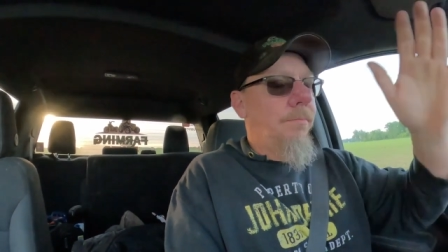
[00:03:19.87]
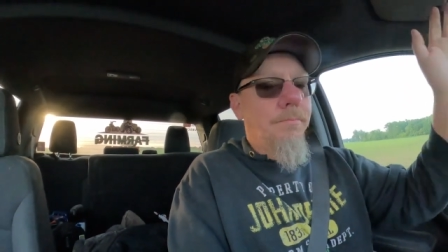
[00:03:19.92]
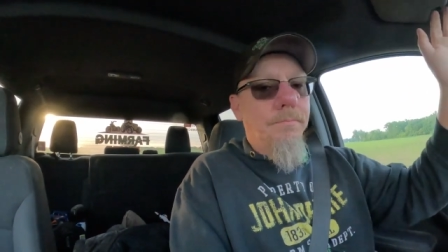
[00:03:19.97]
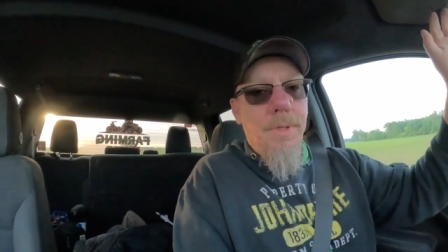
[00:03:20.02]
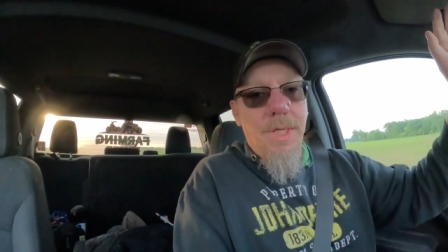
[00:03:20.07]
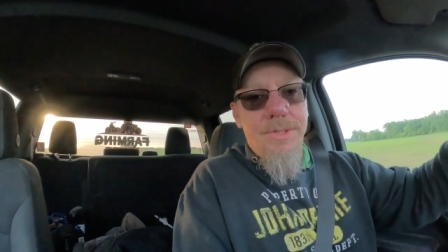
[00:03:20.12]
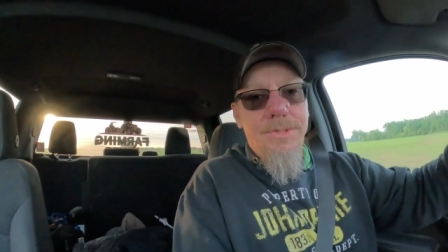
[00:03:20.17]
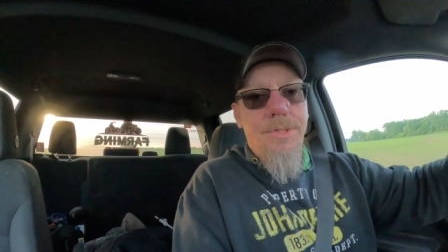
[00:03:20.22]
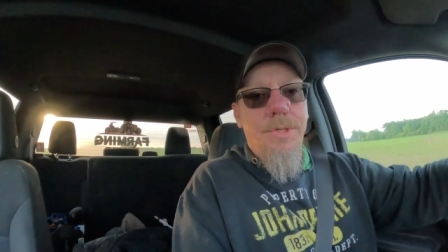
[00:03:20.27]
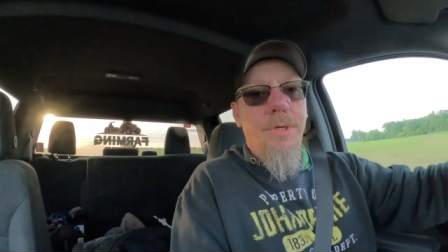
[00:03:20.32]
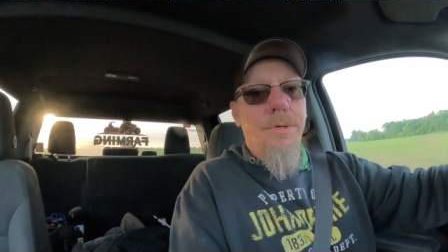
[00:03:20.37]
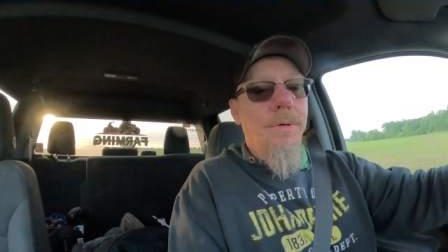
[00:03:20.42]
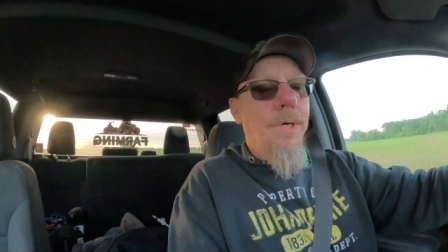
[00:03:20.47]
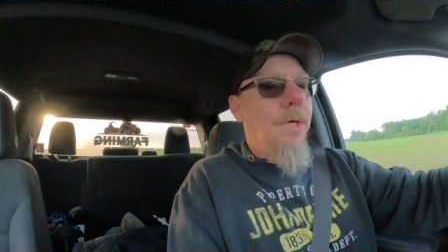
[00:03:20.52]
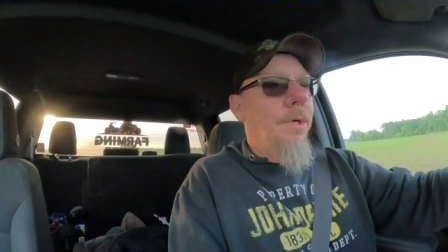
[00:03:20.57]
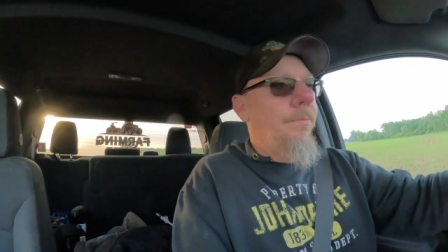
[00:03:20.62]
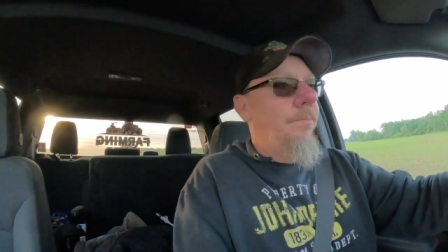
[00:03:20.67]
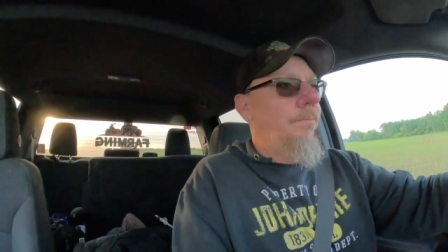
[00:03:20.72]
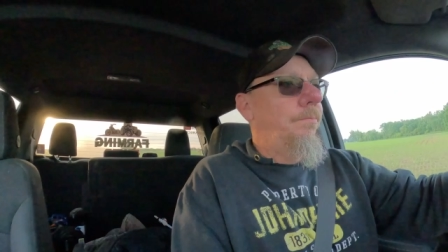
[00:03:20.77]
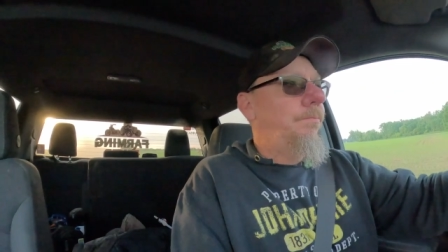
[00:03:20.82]
messing
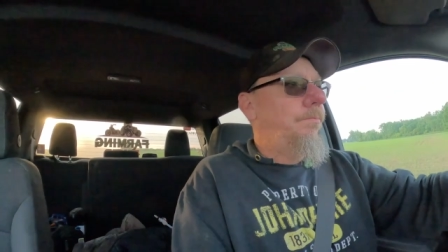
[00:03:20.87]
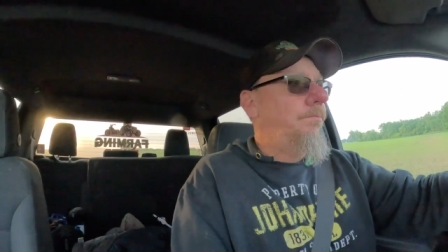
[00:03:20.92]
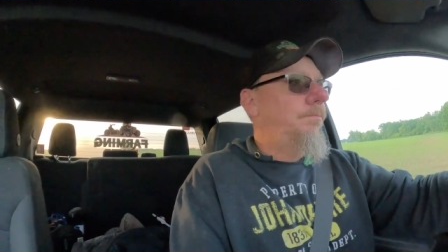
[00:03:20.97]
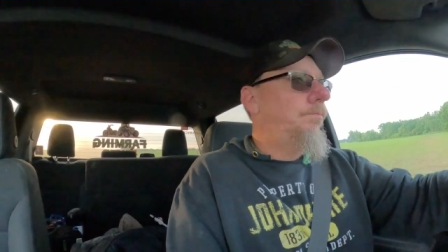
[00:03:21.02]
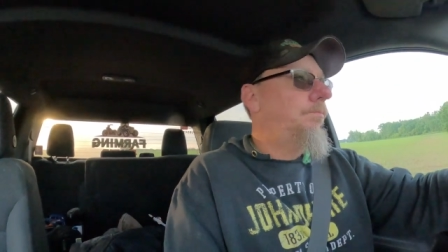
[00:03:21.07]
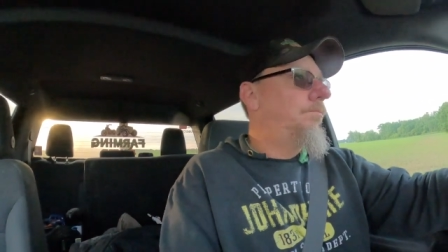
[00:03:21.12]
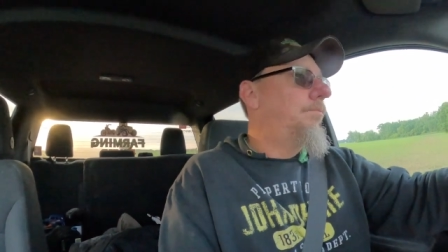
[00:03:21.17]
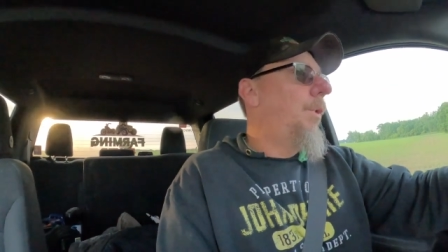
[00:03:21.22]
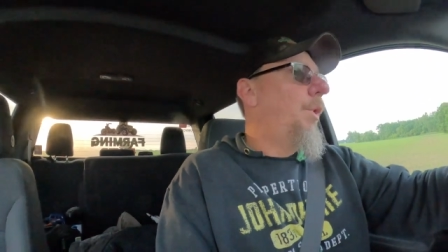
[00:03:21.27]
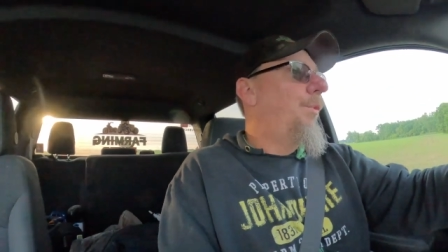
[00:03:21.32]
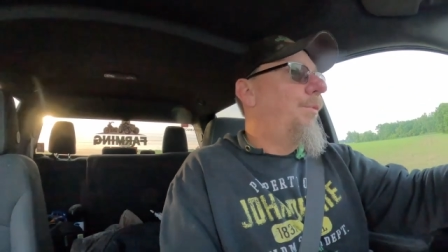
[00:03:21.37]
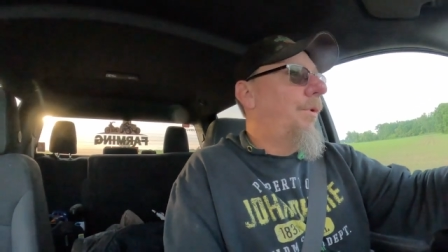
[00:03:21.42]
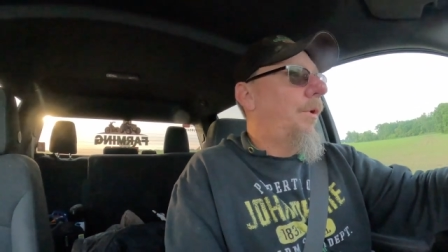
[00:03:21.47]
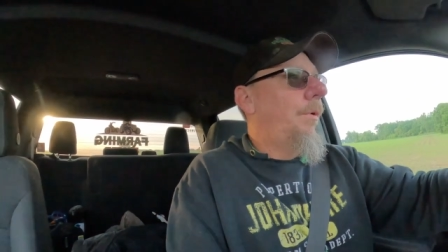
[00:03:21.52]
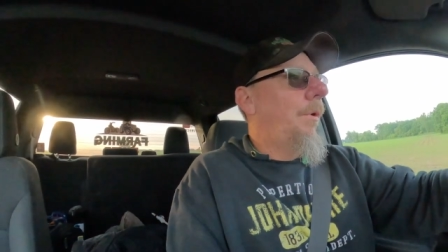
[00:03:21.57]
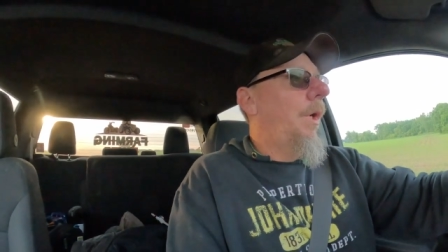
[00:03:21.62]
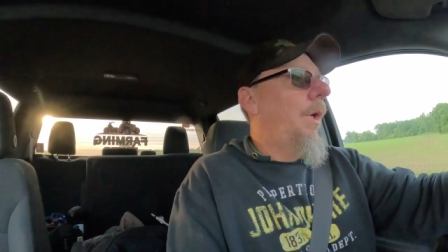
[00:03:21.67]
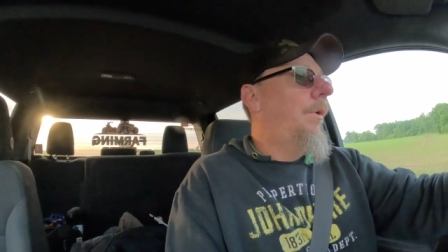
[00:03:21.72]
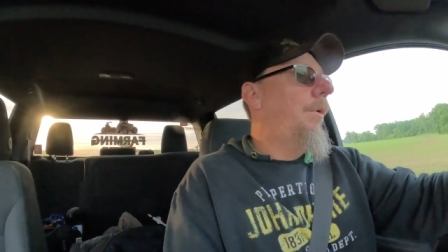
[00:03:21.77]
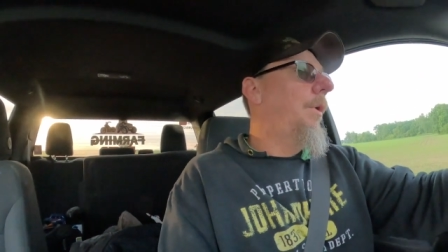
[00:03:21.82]
around, moving
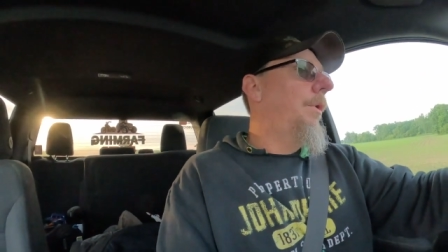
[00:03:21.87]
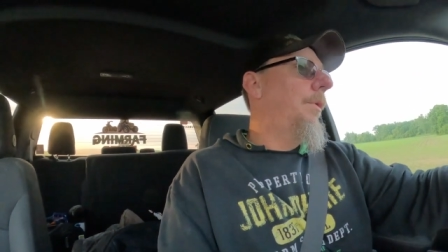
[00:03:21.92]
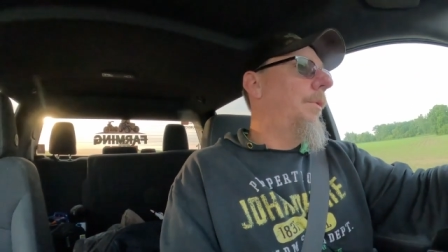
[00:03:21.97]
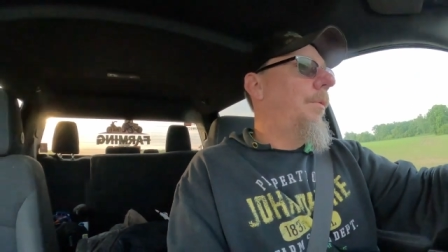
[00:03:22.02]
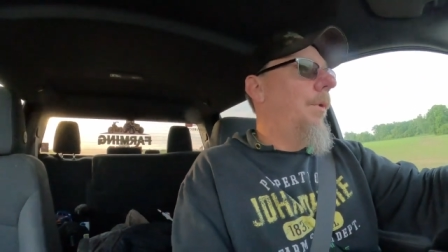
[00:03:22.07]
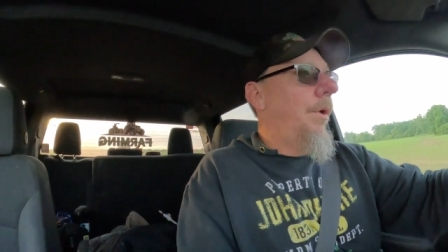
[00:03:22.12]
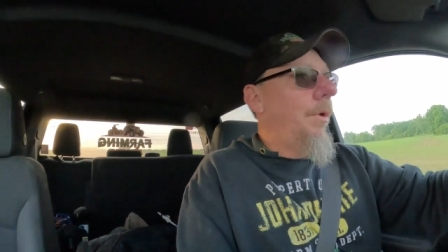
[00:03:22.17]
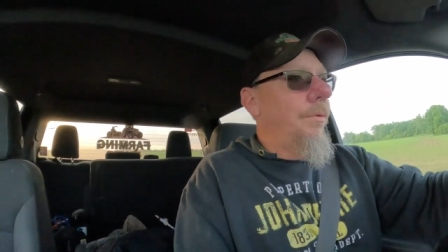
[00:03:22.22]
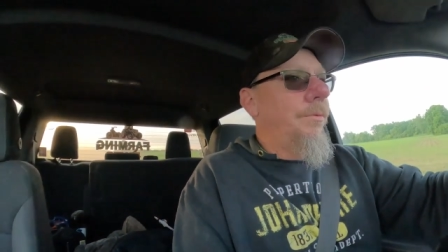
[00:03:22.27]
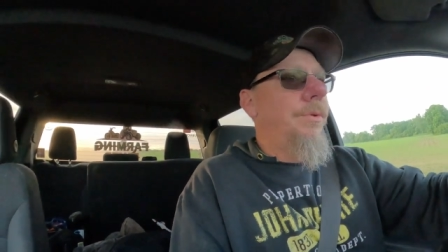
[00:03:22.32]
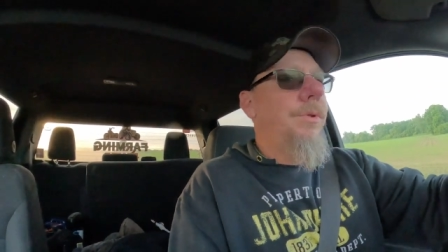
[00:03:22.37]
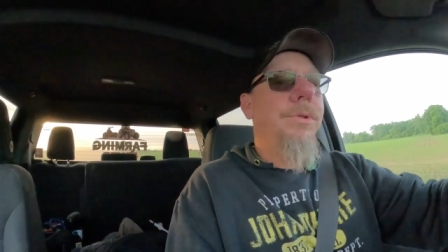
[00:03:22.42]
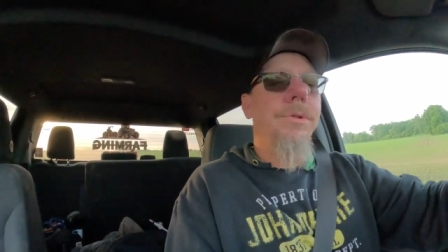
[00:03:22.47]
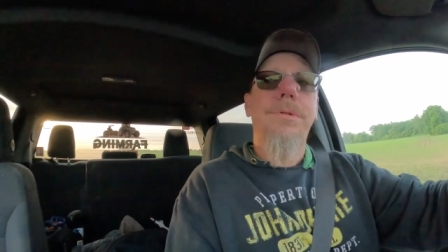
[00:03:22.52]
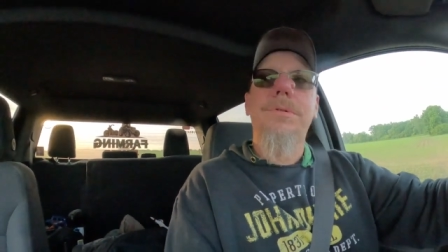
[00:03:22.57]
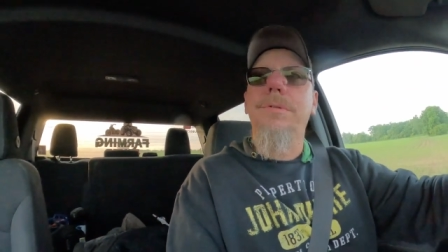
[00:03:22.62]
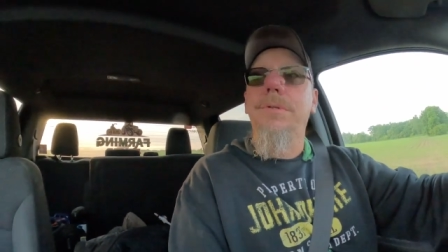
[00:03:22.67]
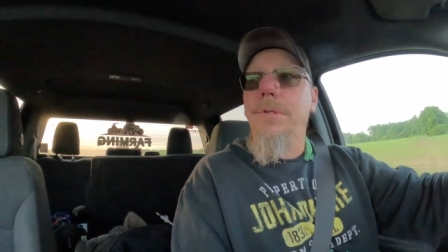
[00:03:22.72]
around on the roads.